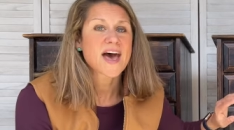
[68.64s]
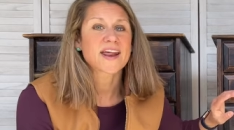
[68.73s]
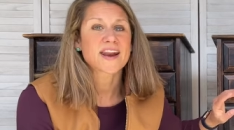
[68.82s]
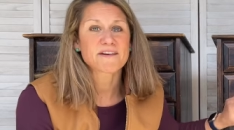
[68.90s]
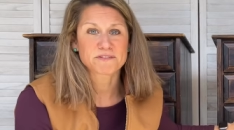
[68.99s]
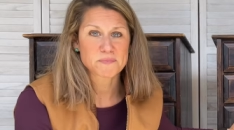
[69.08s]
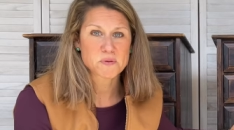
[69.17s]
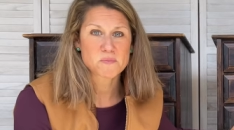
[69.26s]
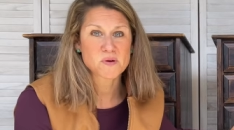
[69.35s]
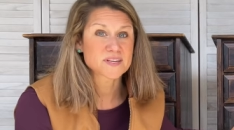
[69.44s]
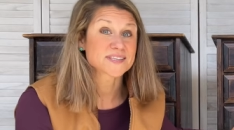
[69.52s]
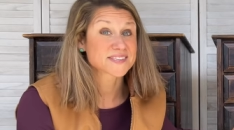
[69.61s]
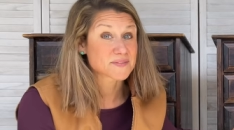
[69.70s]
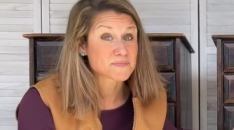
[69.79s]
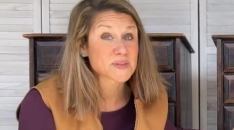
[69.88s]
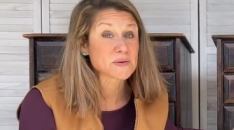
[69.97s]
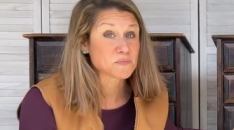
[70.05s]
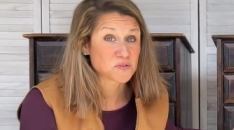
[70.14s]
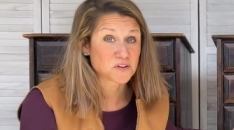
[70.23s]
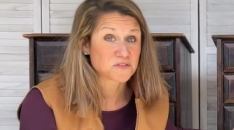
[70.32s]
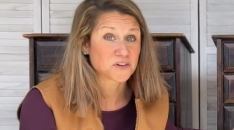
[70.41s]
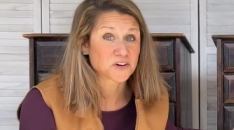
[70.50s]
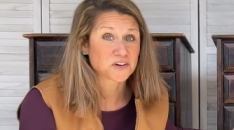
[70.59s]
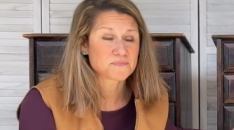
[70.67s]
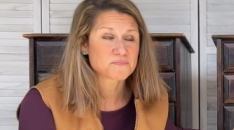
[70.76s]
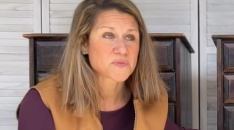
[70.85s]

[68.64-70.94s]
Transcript: and I flip them into something beautiful.